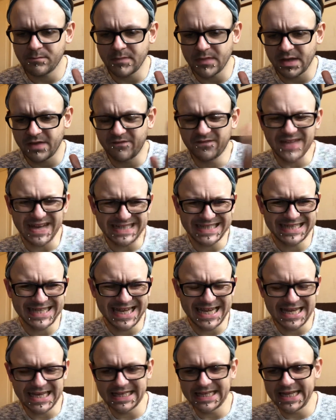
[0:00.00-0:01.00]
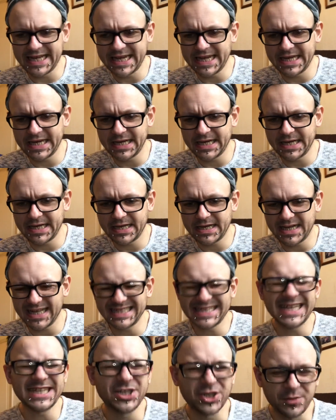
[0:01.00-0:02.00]
fast healing. I
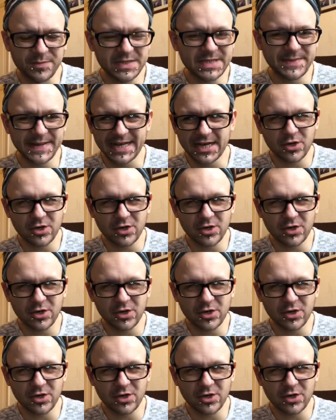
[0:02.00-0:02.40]
say super speed,